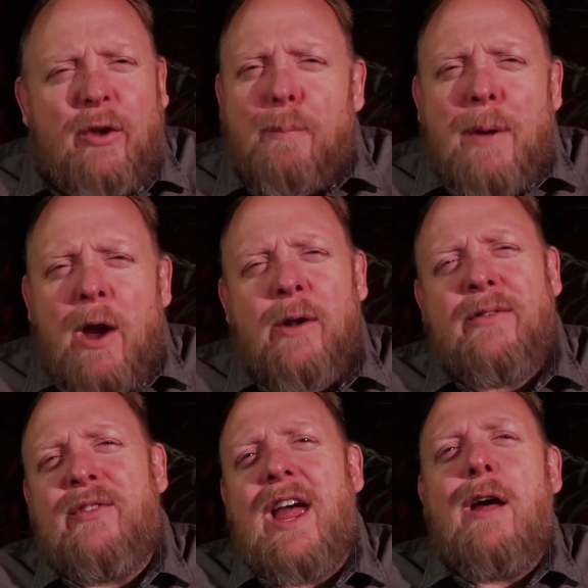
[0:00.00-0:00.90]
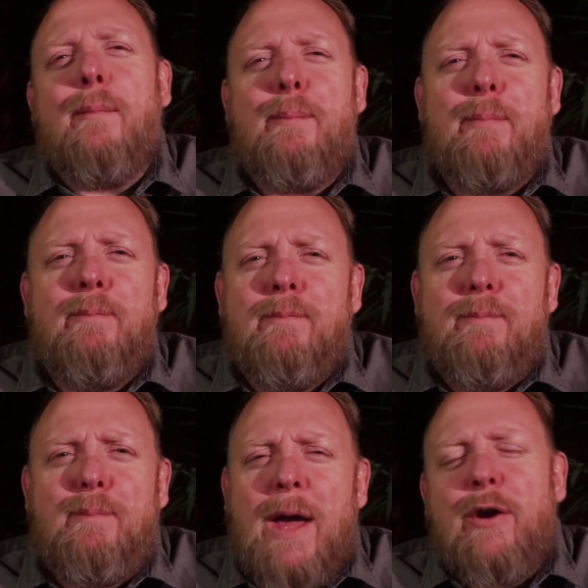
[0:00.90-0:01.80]
your parent style
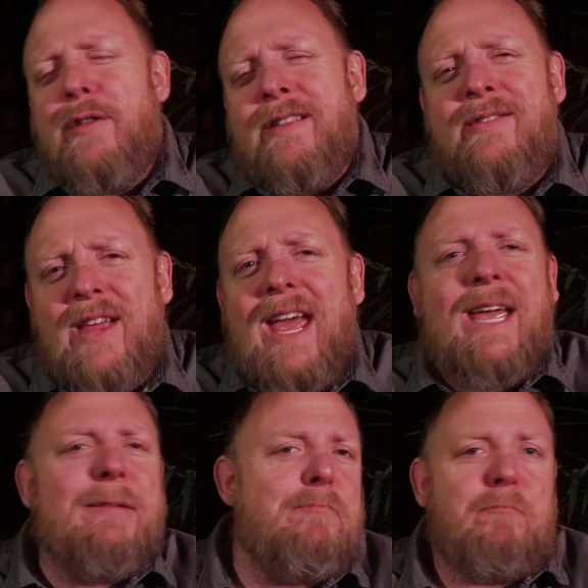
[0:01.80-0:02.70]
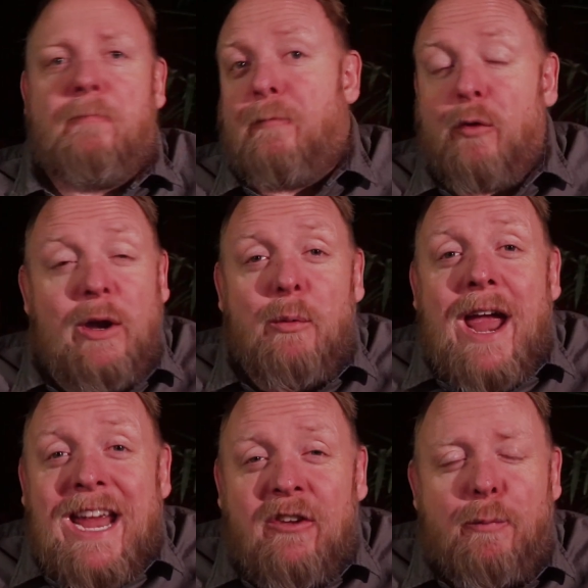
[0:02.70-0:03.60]
better than, say,
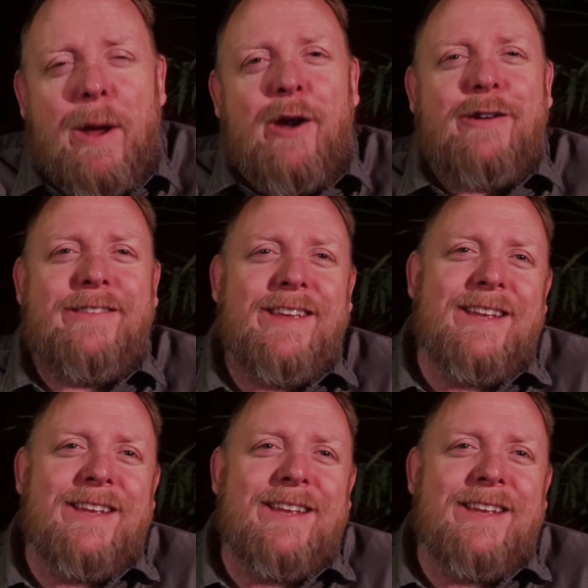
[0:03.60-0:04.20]
free-range parenting?